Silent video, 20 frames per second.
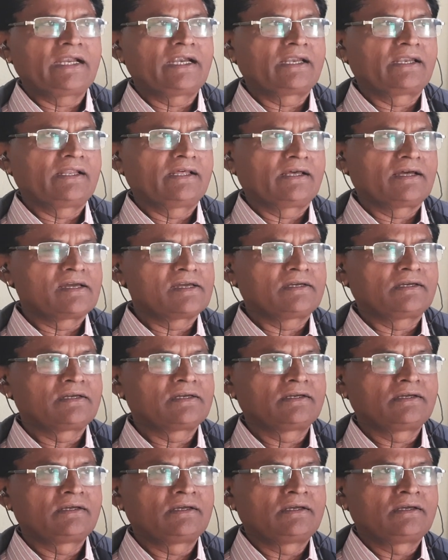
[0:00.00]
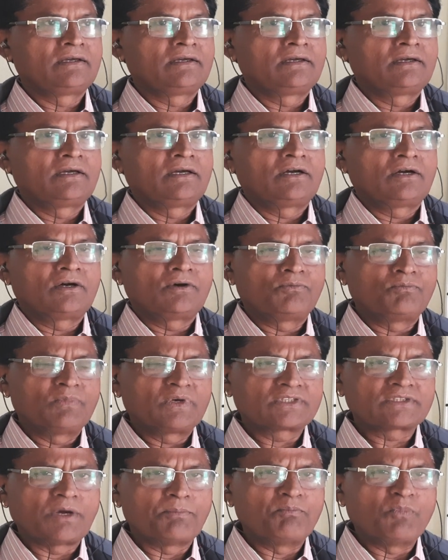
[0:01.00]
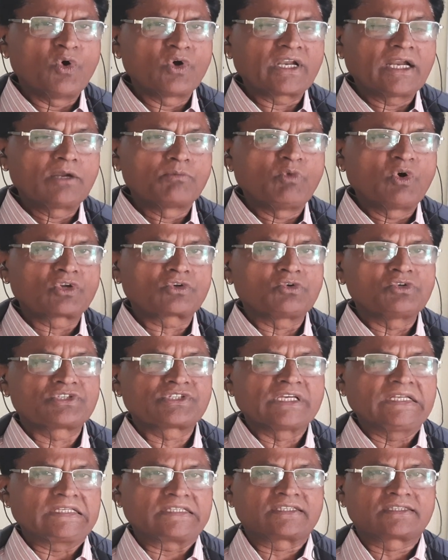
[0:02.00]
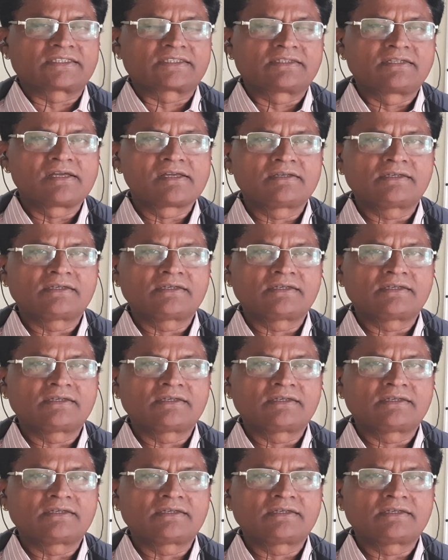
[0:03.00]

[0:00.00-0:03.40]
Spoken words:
and some more and more questions